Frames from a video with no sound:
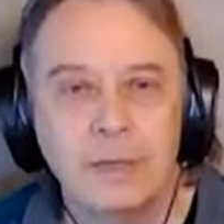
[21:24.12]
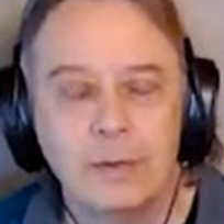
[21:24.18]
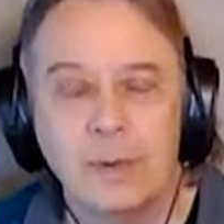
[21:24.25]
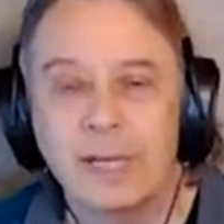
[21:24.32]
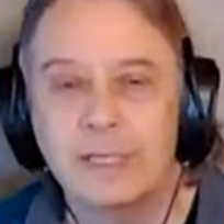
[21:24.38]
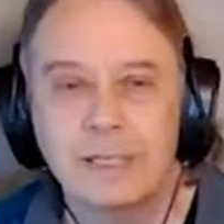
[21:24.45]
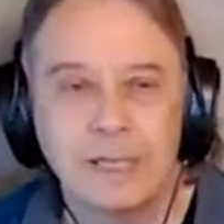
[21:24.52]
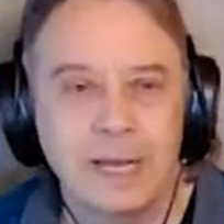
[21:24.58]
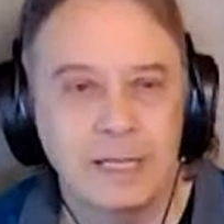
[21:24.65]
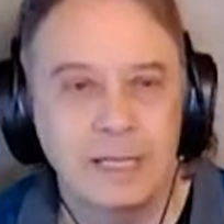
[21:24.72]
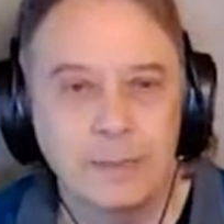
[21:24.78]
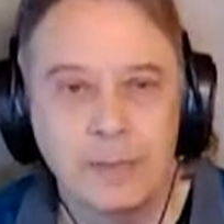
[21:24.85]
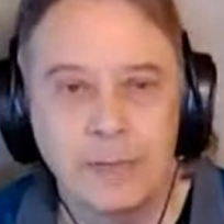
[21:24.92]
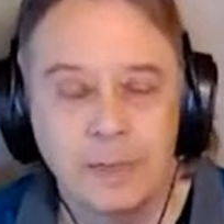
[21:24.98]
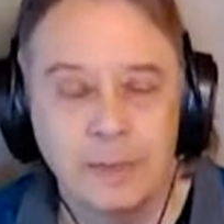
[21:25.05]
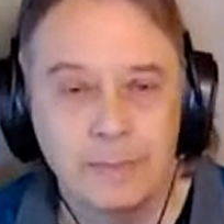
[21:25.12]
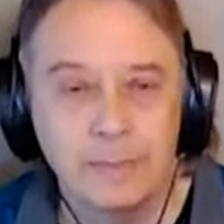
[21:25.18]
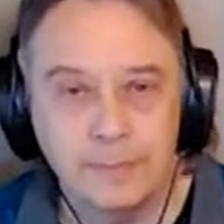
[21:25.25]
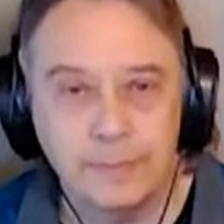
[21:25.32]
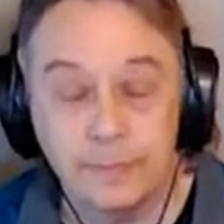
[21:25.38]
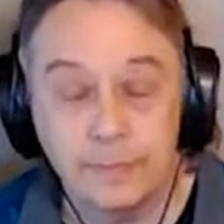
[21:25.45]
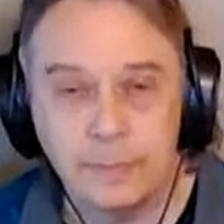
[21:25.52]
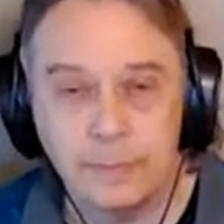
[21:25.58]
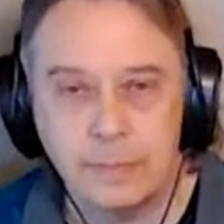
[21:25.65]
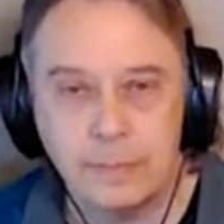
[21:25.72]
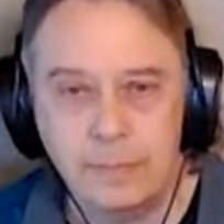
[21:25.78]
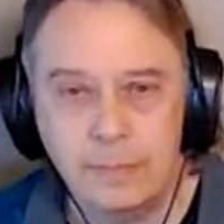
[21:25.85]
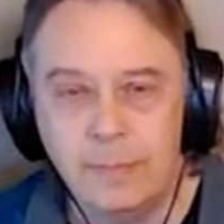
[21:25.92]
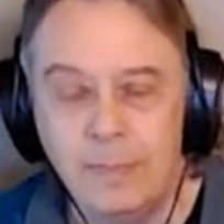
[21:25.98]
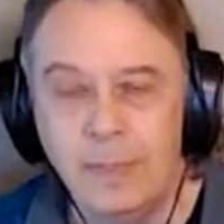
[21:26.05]
great sax player.
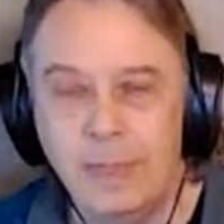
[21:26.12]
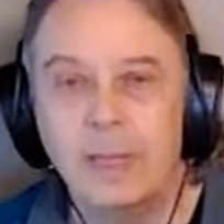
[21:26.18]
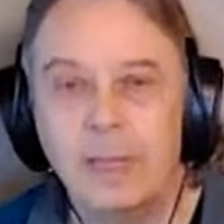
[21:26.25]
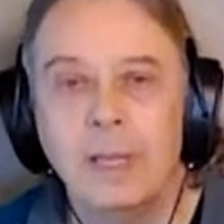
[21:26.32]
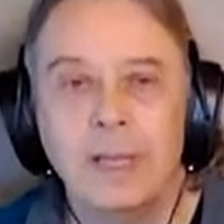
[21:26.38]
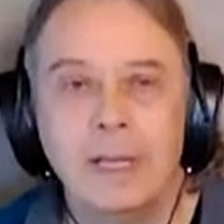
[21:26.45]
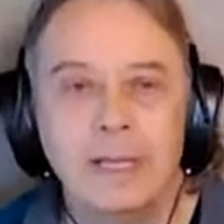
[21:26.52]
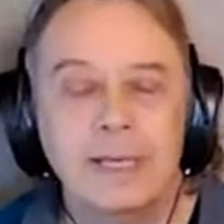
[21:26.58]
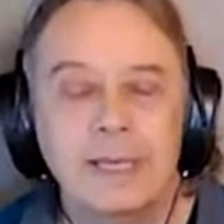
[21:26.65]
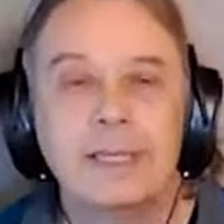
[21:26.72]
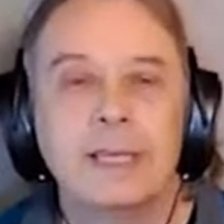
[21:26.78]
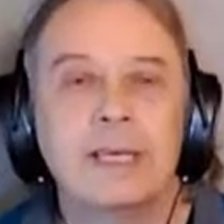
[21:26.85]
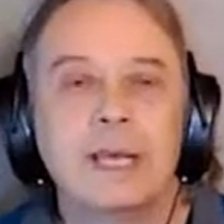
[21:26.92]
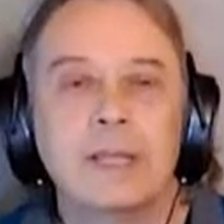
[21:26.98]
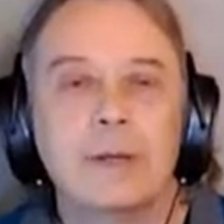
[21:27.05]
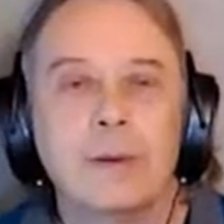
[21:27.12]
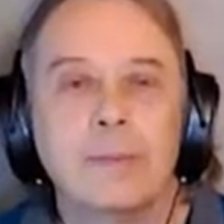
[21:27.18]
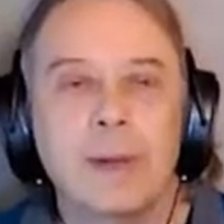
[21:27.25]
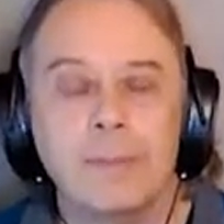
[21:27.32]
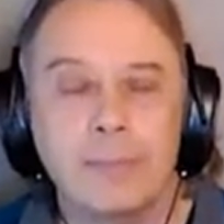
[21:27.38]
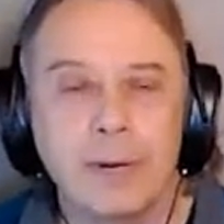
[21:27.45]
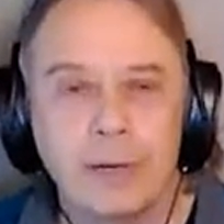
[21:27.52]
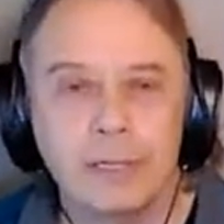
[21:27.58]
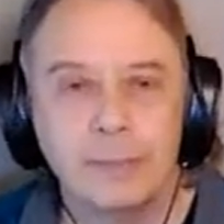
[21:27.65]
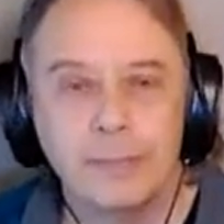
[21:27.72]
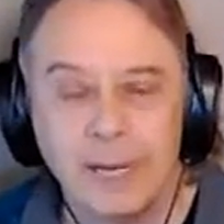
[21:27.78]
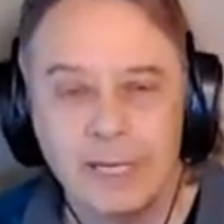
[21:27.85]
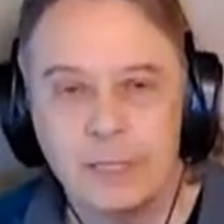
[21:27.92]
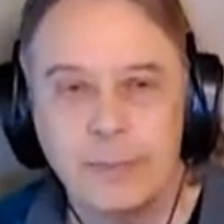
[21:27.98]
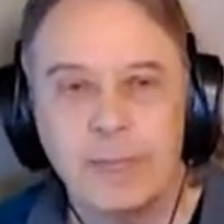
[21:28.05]
Get together in my parents'
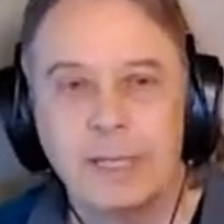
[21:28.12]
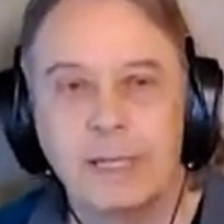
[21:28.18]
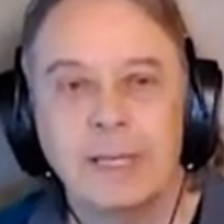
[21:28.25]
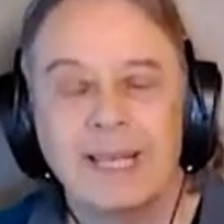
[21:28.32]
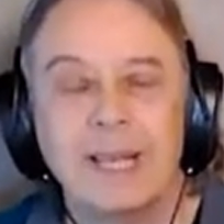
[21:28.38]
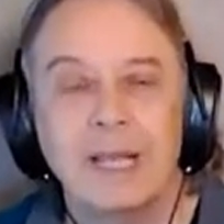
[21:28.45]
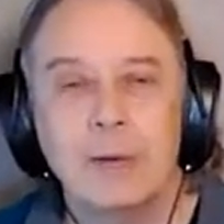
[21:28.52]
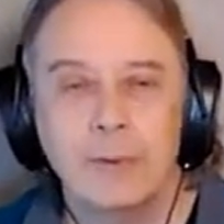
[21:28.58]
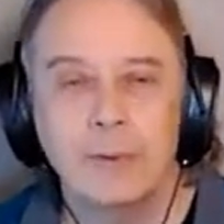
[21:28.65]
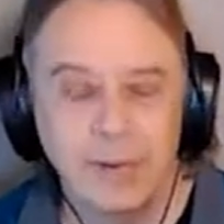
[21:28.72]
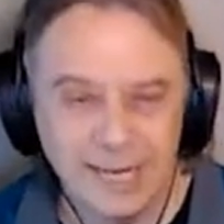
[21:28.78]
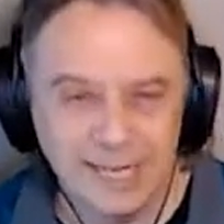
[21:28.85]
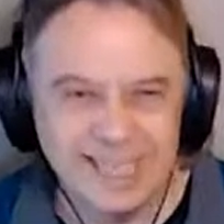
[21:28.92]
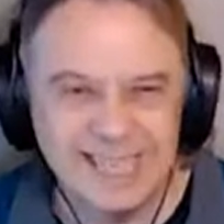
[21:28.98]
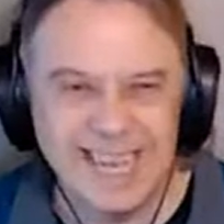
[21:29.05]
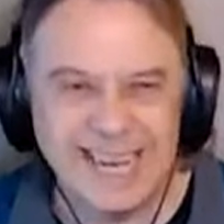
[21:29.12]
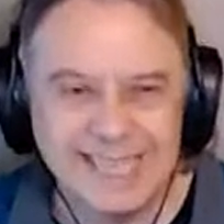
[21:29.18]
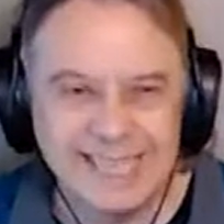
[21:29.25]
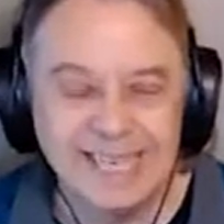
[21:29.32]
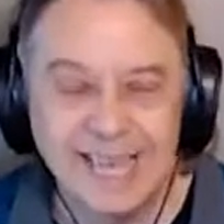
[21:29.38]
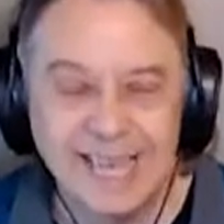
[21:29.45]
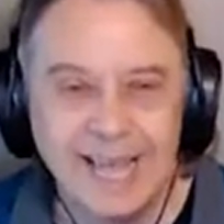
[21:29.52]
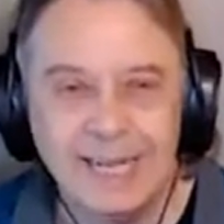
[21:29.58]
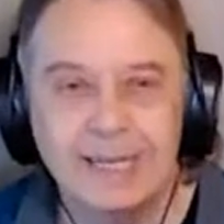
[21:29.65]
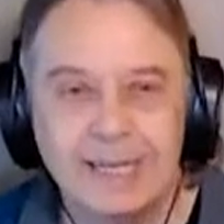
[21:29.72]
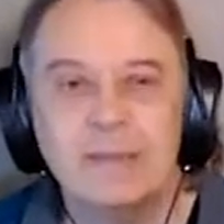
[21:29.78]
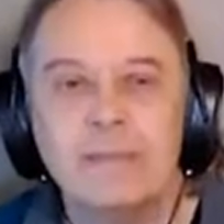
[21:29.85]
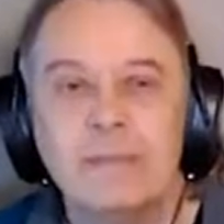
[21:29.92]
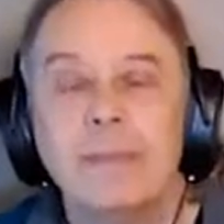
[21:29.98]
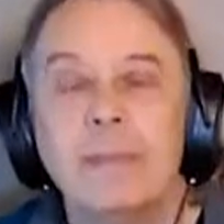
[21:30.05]
basement, we had a sextet,
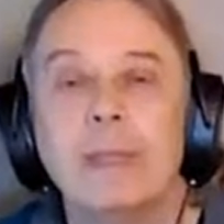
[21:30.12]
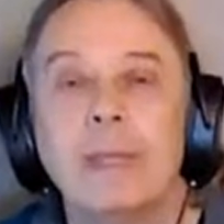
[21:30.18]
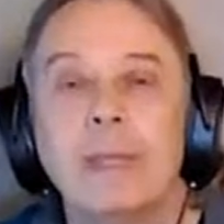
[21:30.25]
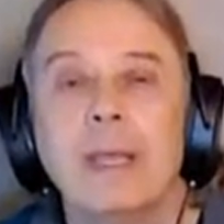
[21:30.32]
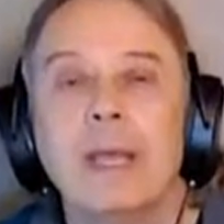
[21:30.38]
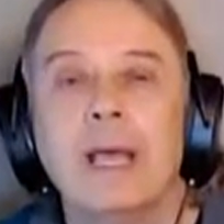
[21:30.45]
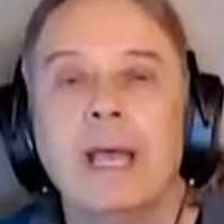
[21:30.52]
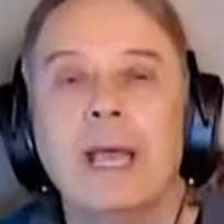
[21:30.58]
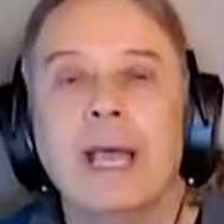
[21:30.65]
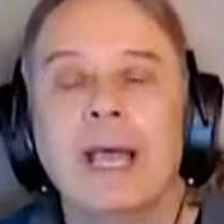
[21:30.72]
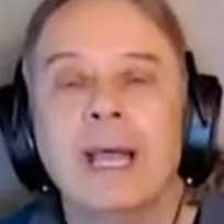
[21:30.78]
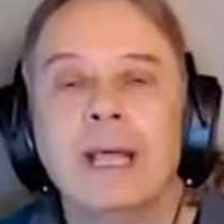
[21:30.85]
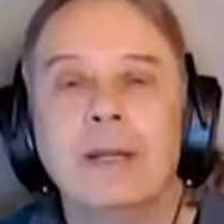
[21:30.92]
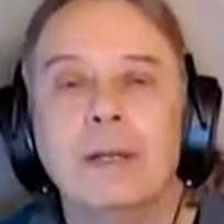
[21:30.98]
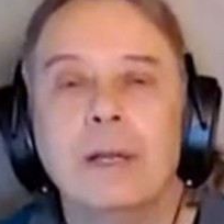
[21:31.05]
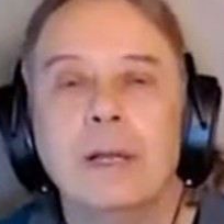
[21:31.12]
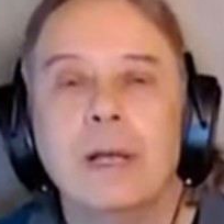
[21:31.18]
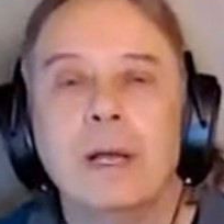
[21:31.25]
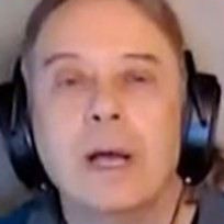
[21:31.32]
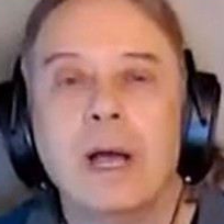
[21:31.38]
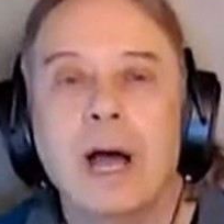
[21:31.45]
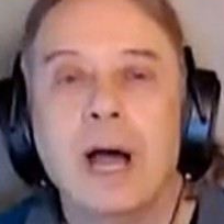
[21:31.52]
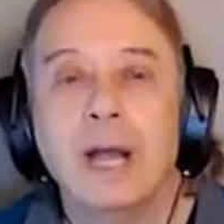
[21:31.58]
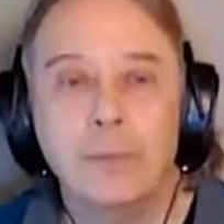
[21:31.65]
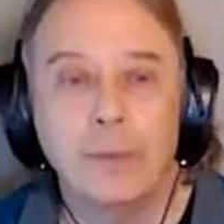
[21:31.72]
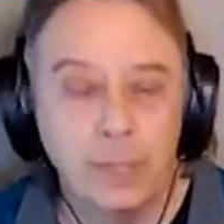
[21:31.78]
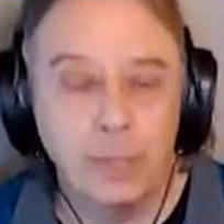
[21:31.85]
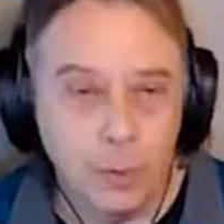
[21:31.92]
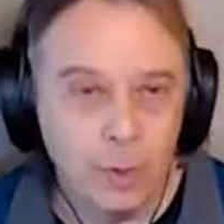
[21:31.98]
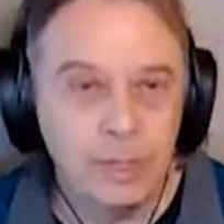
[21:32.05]
and I'd
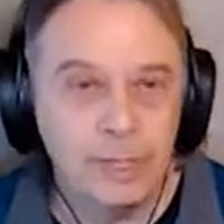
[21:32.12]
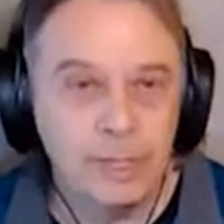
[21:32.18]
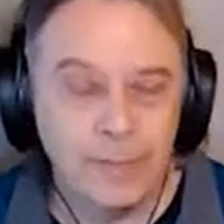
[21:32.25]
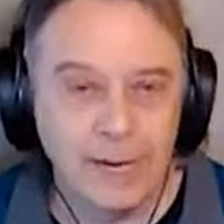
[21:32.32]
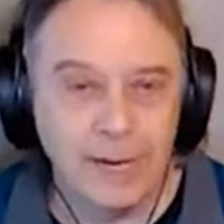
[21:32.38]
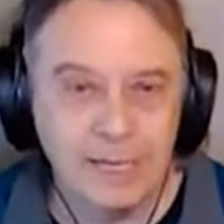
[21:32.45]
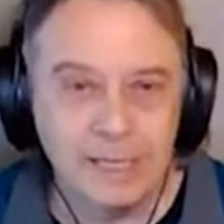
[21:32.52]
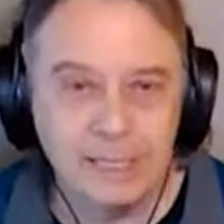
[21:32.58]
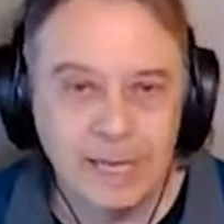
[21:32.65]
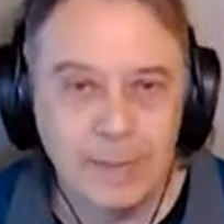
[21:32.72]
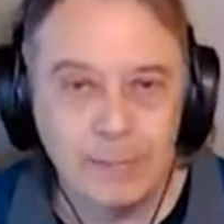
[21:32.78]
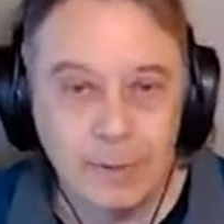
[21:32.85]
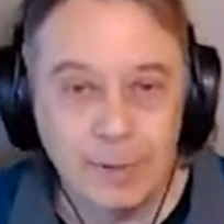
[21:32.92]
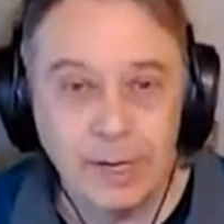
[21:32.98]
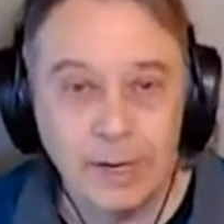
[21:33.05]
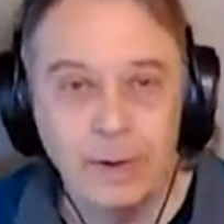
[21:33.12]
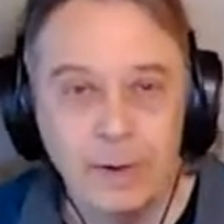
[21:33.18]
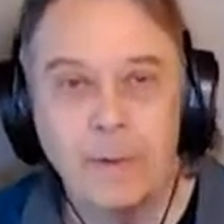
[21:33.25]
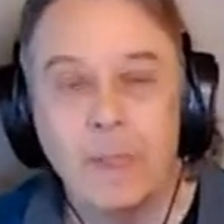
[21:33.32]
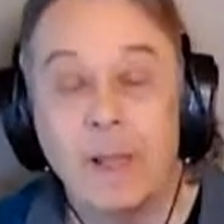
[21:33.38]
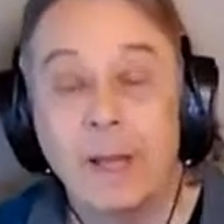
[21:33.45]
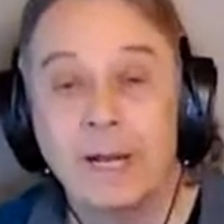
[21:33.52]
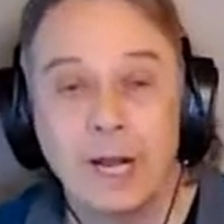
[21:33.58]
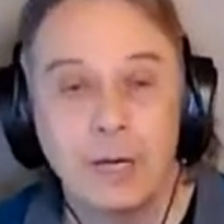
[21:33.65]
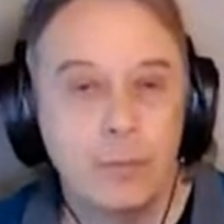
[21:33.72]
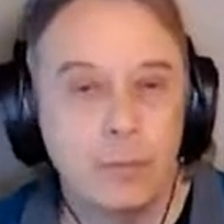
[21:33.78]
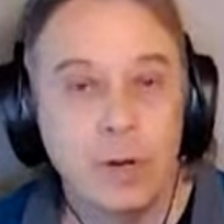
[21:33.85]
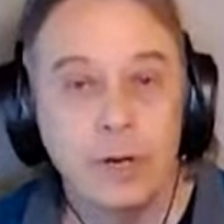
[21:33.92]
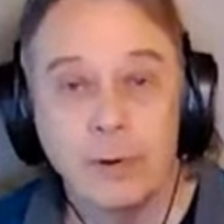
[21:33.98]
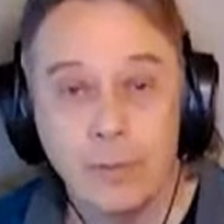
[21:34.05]
record them on a cassette player, and I'd
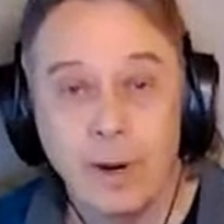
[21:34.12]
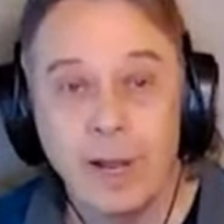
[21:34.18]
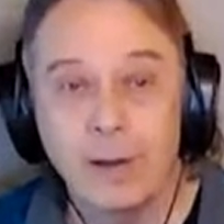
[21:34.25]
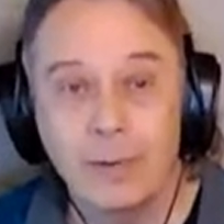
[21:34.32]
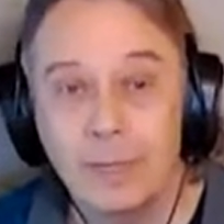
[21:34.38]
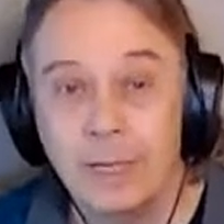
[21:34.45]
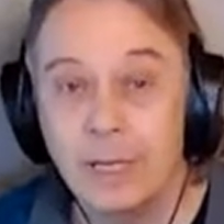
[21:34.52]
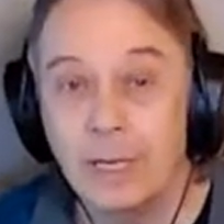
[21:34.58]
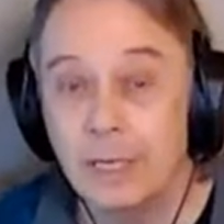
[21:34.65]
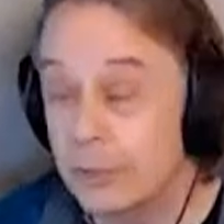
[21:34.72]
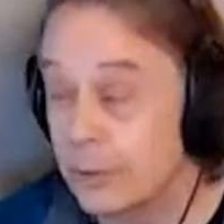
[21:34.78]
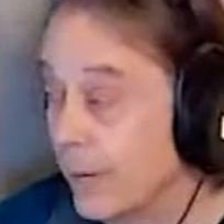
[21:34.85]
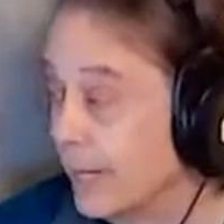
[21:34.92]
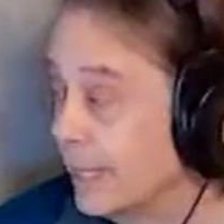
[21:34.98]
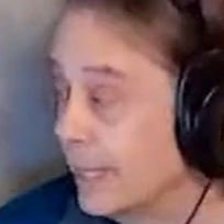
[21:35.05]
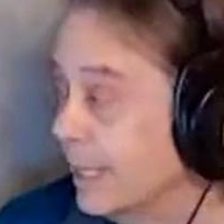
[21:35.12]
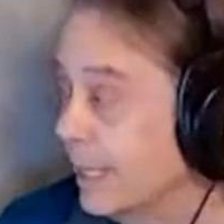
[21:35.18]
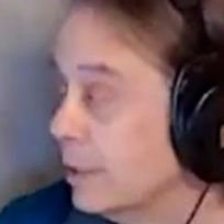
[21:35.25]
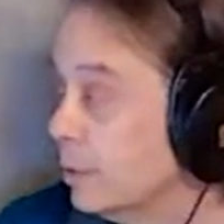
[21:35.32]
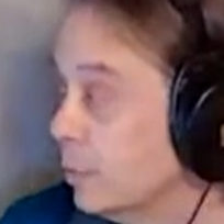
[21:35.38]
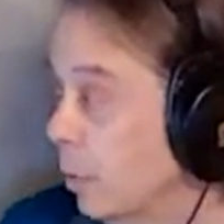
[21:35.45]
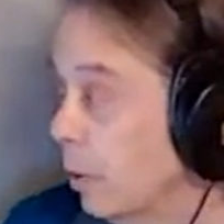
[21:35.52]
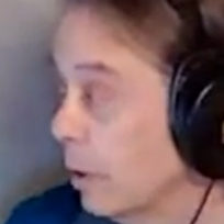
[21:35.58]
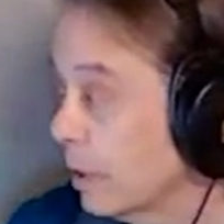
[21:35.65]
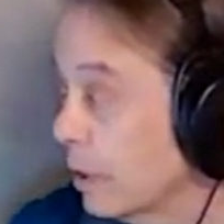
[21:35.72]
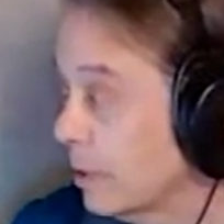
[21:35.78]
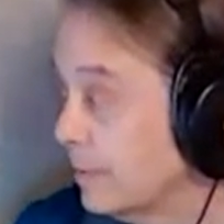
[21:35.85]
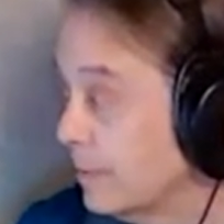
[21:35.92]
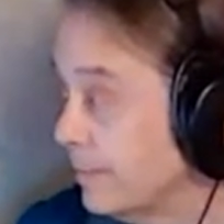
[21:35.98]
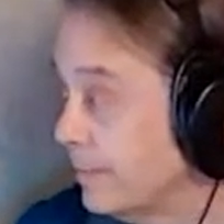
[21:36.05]
run around and try to get us work.